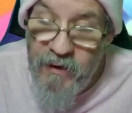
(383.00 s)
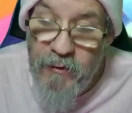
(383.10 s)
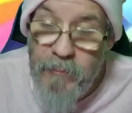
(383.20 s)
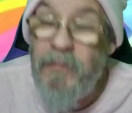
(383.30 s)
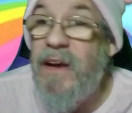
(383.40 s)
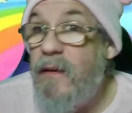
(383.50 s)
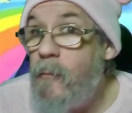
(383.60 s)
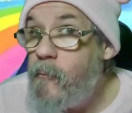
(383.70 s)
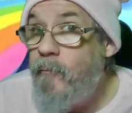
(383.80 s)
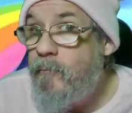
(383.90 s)
mid.
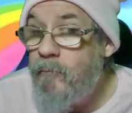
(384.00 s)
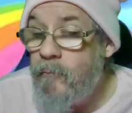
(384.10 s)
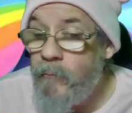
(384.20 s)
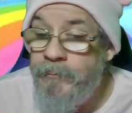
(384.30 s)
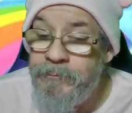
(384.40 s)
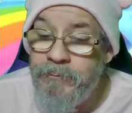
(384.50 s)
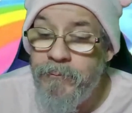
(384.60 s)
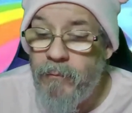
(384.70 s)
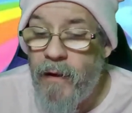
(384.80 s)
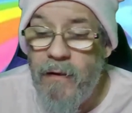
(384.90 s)

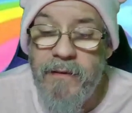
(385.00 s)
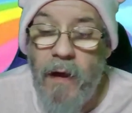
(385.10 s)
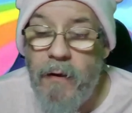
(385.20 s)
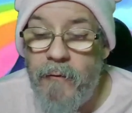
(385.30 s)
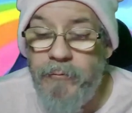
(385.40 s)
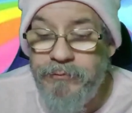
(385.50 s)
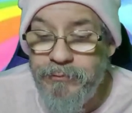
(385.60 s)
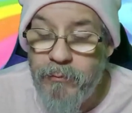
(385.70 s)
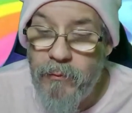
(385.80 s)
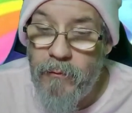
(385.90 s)
It's kind of
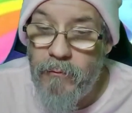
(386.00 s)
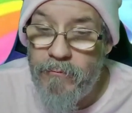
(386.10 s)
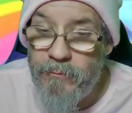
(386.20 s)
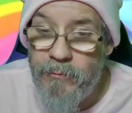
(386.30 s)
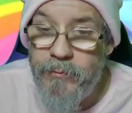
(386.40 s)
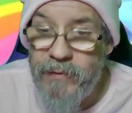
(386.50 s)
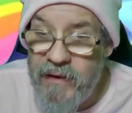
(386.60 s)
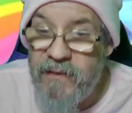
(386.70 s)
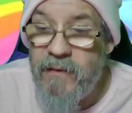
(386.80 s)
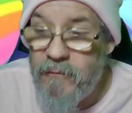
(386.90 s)

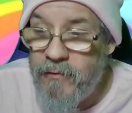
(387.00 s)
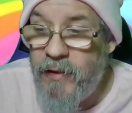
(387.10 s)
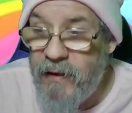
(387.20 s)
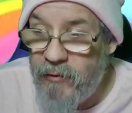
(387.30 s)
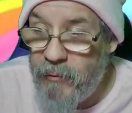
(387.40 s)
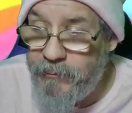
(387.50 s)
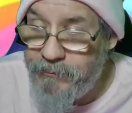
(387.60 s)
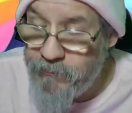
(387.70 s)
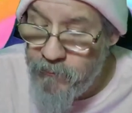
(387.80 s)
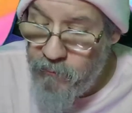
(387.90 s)
decent flavor,
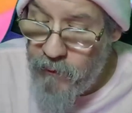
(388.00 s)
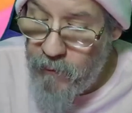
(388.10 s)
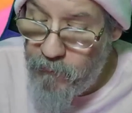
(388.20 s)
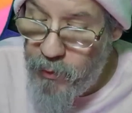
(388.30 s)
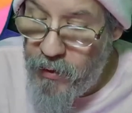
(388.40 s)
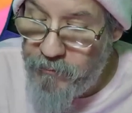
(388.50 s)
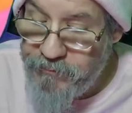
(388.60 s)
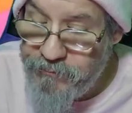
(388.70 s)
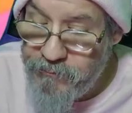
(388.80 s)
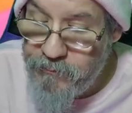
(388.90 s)
but
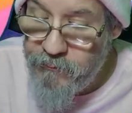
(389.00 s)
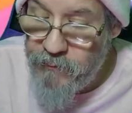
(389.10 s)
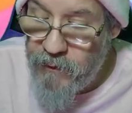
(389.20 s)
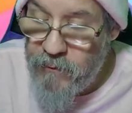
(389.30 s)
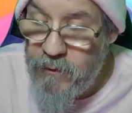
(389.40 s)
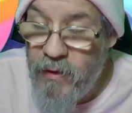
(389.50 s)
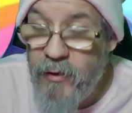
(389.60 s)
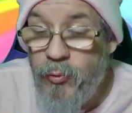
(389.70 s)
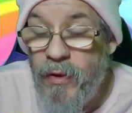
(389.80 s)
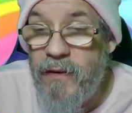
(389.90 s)
nothing
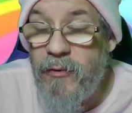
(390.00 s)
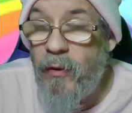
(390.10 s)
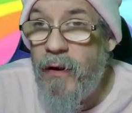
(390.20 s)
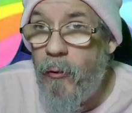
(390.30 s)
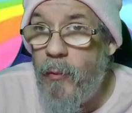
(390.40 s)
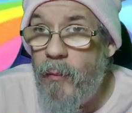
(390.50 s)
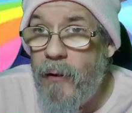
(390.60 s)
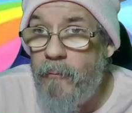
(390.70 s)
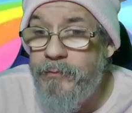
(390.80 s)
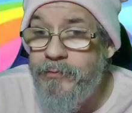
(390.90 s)
really to write home about.
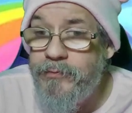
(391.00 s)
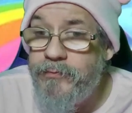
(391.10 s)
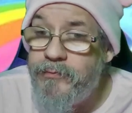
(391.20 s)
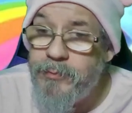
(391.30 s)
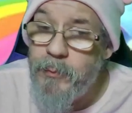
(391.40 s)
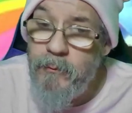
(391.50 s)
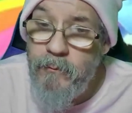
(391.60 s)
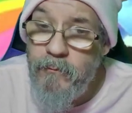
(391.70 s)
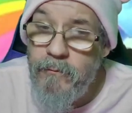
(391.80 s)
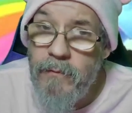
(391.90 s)

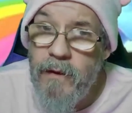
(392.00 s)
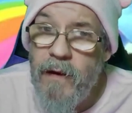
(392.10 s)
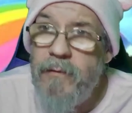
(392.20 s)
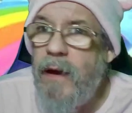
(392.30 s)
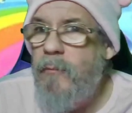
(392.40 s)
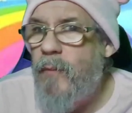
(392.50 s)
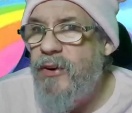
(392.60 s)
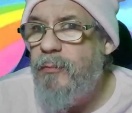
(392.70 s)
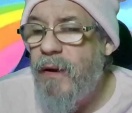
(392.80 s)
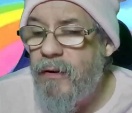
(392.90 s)
I've had much
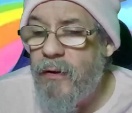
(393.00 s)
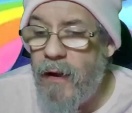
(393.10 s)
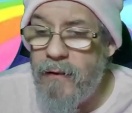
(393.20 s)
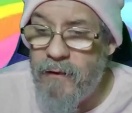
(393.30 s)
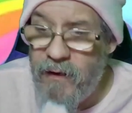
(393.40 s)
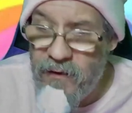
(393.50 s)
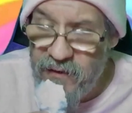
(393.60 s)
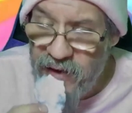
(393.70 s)
better cotton candies.